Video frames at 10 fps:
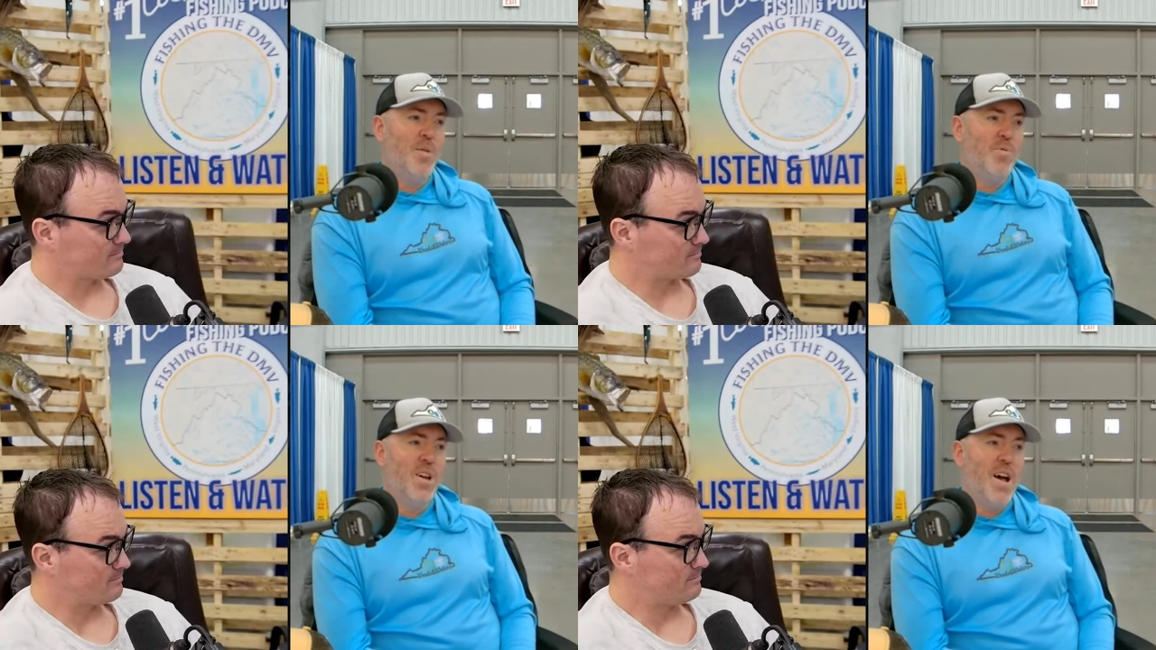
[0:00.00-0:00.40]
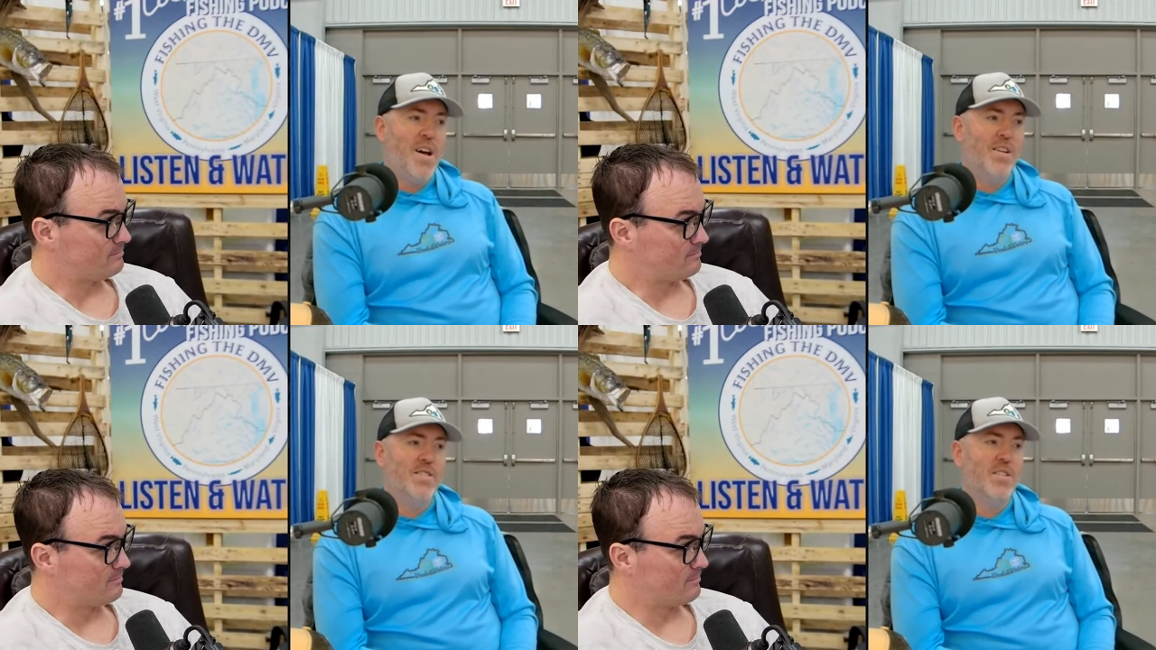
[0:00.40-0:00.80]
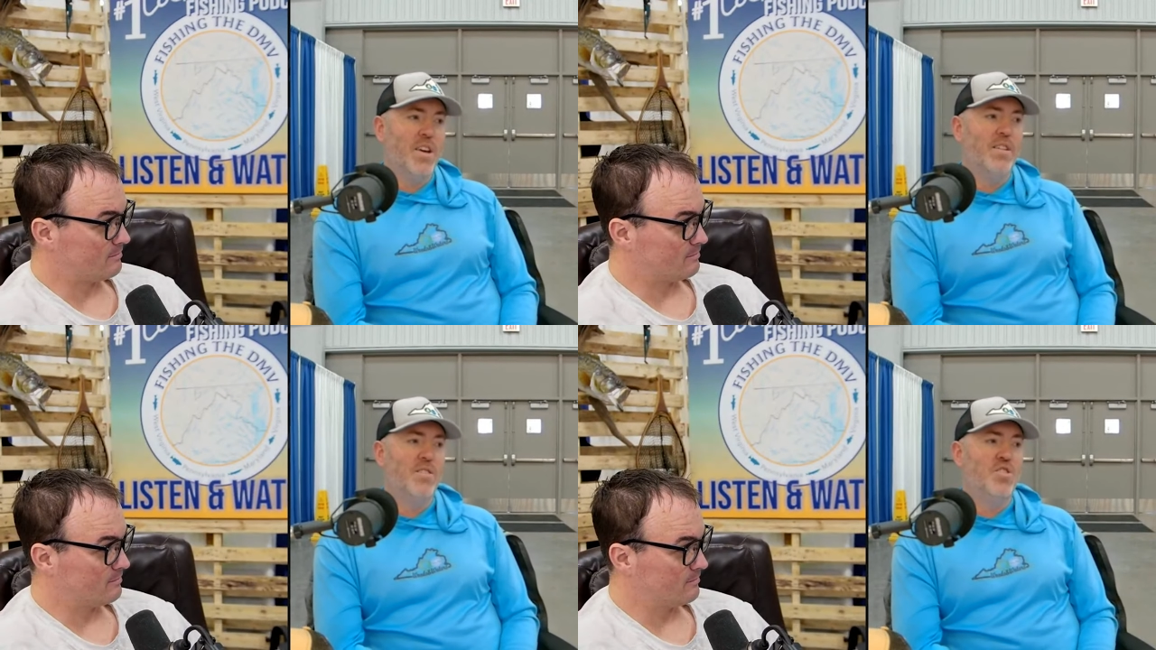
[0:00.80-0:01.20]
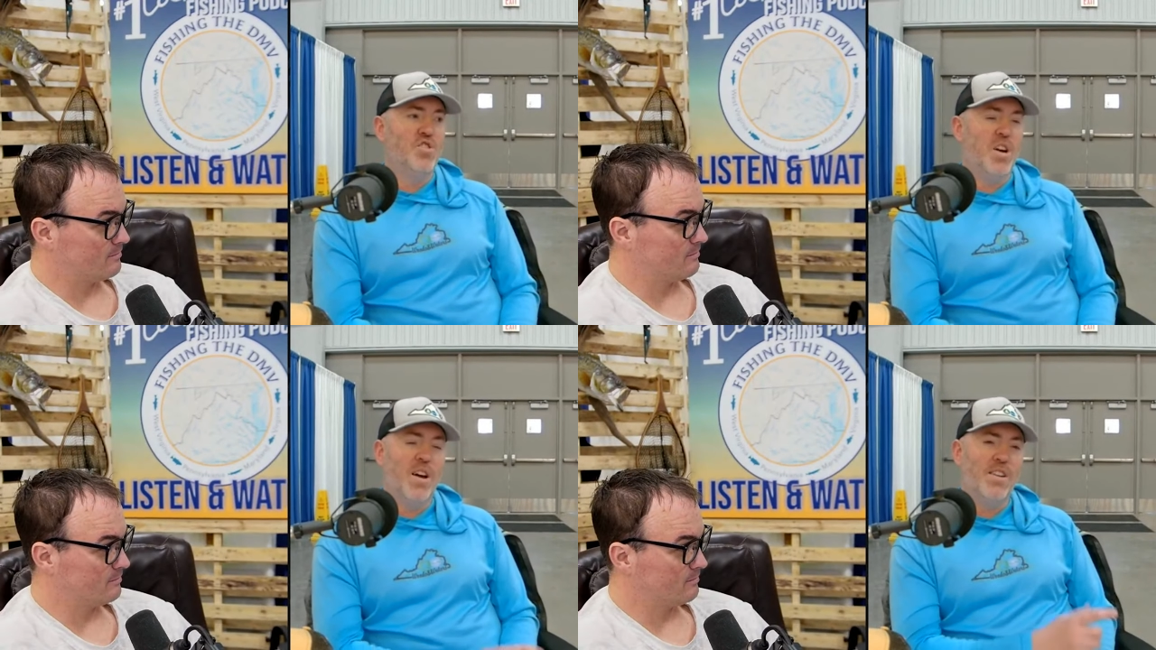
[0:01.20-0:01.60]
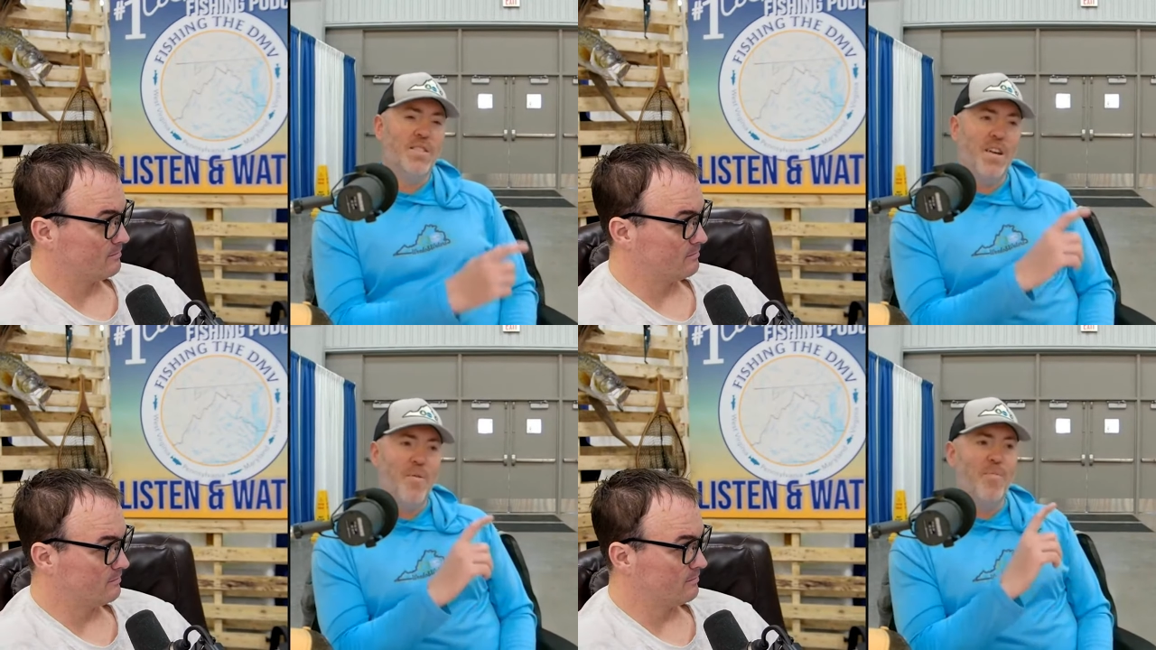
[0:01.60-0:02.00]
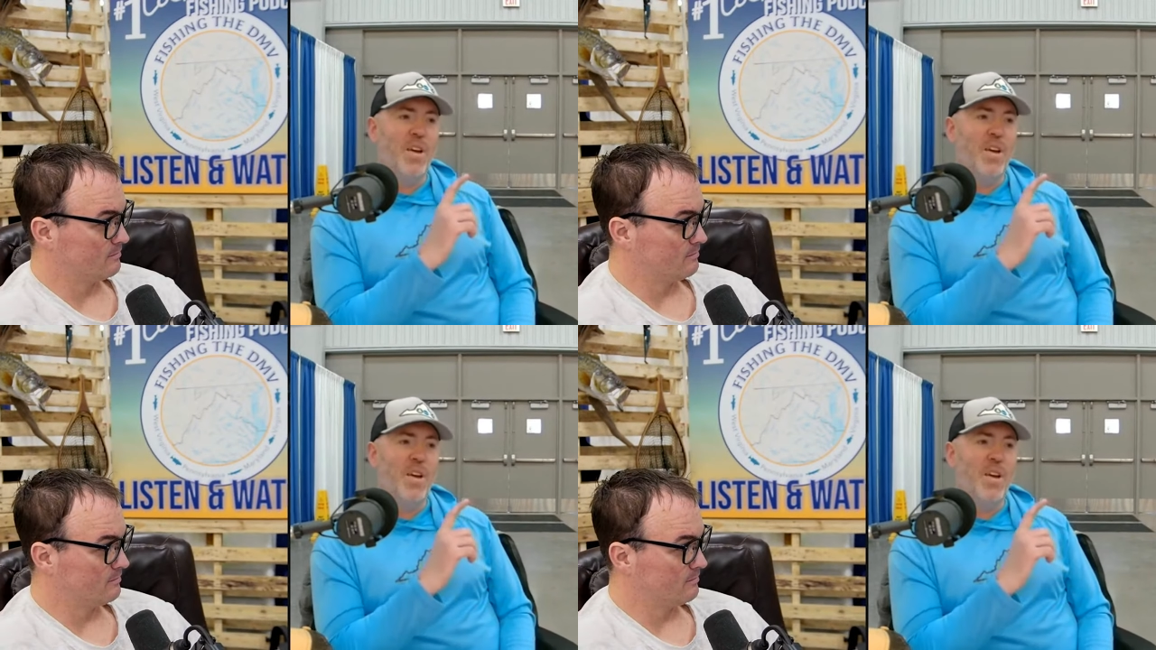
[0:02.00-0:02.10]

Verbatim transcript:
Speaker 1: a couple guys like John Huckstep,